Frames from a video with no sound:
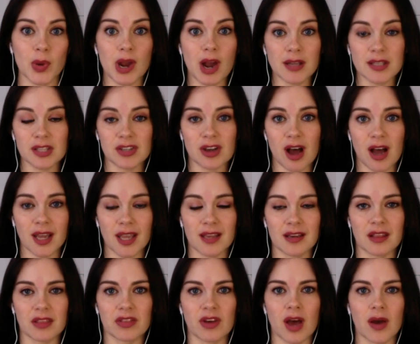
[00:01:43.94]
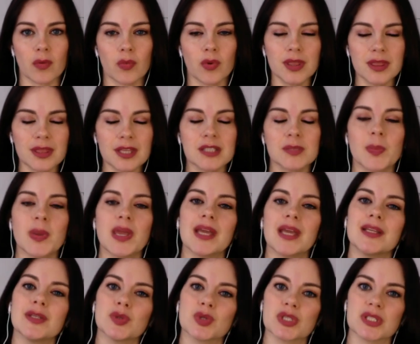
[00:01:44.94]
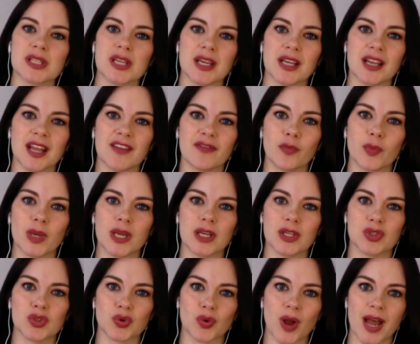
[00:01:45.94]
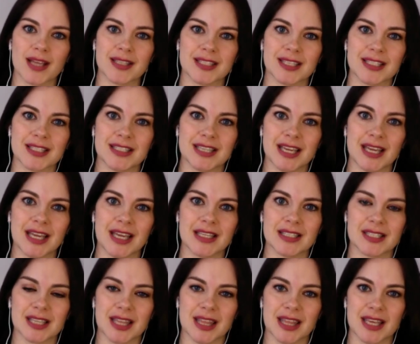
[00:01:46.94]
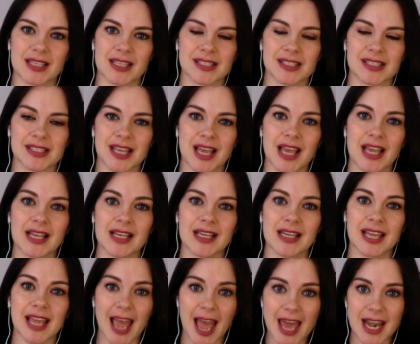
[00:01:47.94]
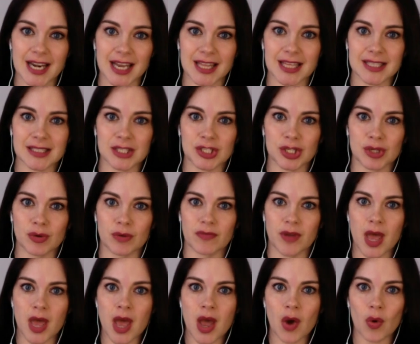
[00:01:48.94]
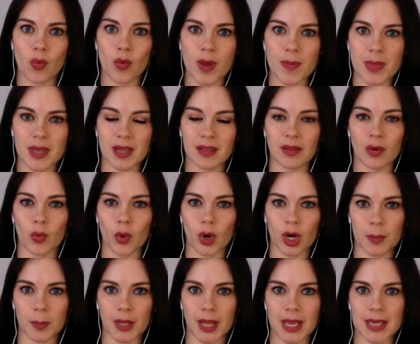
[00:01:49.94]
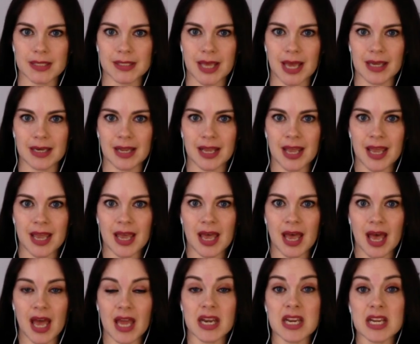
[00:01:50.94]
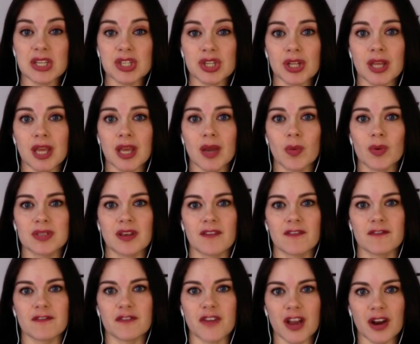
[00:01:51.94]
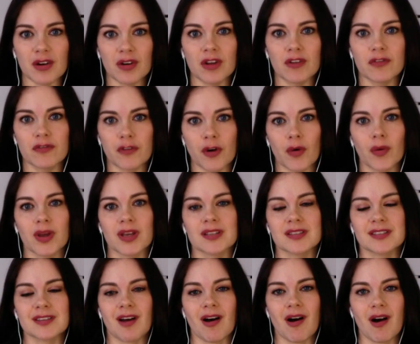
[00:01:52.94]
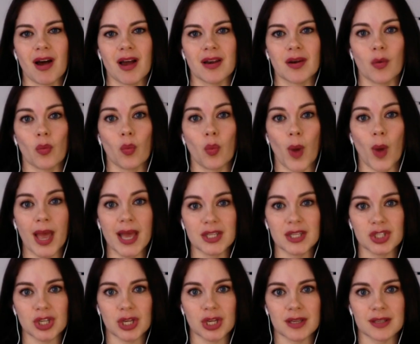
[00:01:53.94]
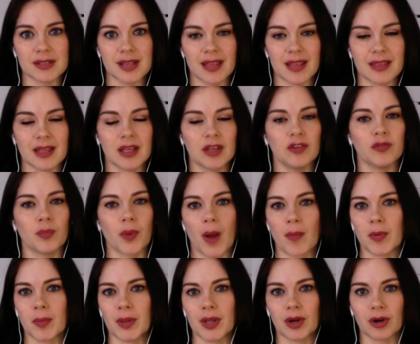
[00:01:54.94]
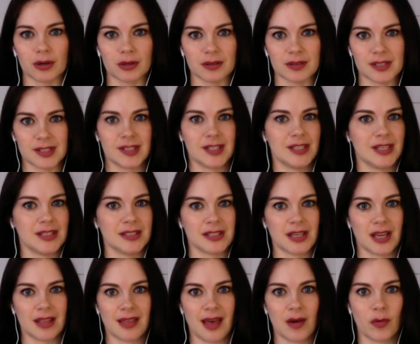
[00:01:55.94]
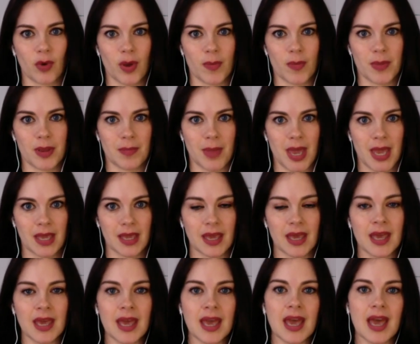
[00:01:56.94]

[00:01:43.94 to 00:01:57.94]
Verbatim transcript: we got to talking and thought, wouldn't this be interesting if we could try to dig into this in Canada, this issue of women in the workplace? And initially, it was very focused on wages. I think you've probably heard the statistic that women make